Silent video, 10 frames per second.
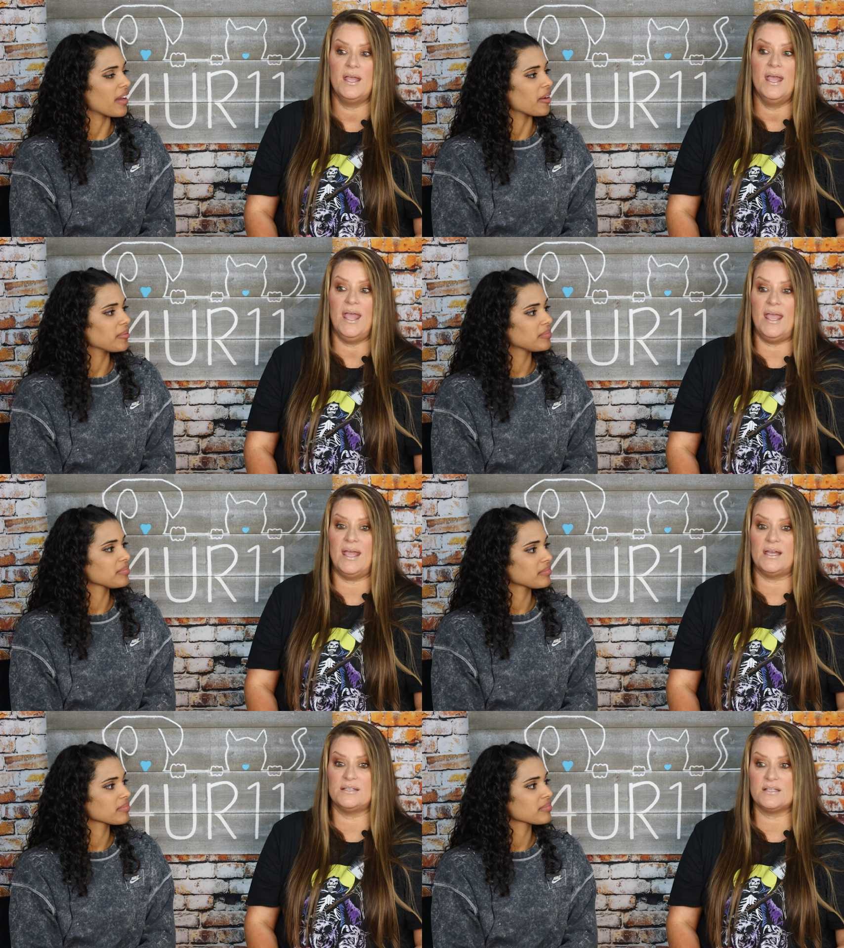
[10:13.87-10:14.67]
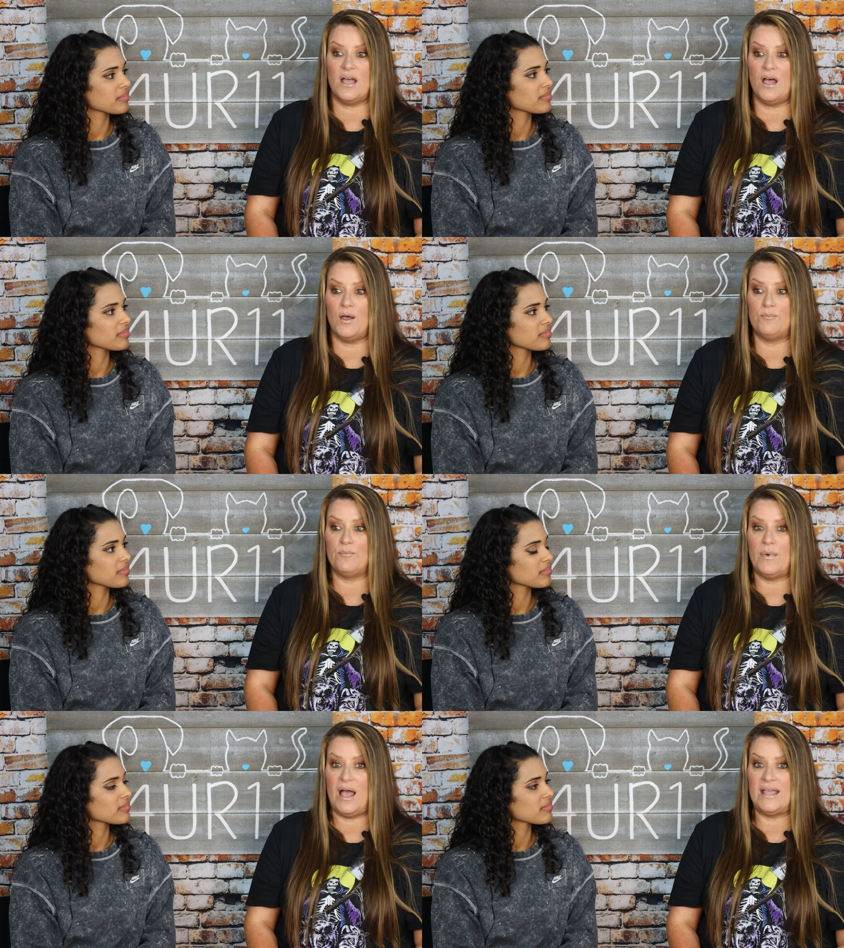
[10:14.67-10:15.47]
Speaker 1: Yeah. And
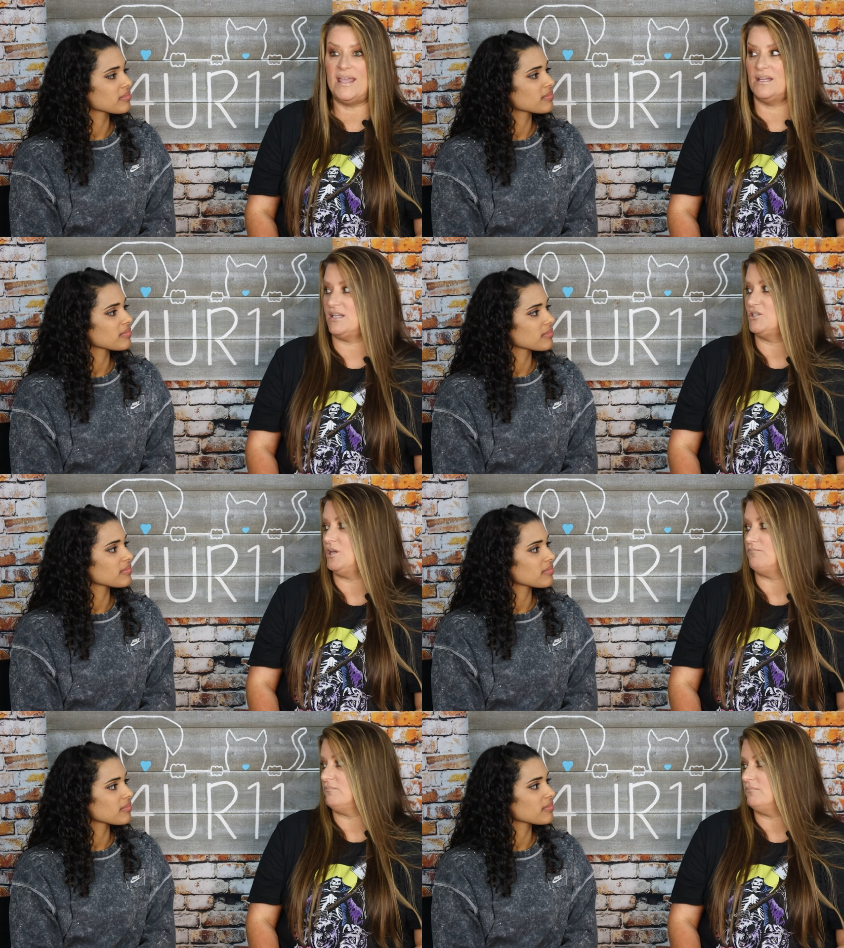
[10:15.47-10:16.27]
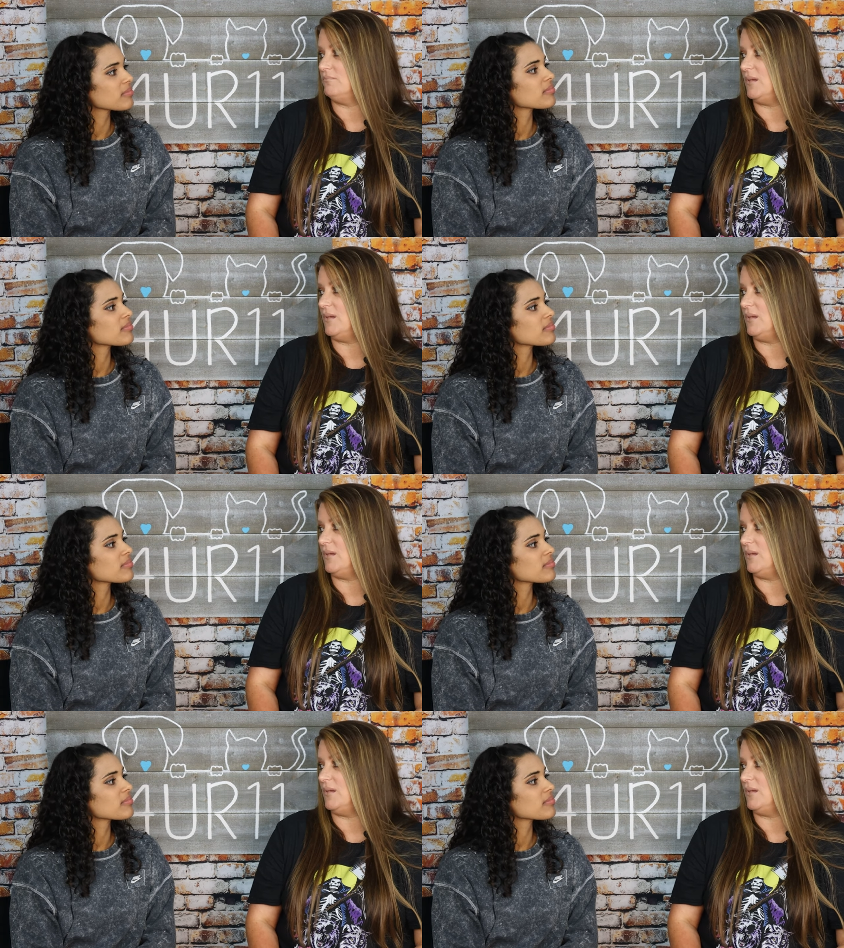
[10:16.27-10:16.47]
um, I can't touch him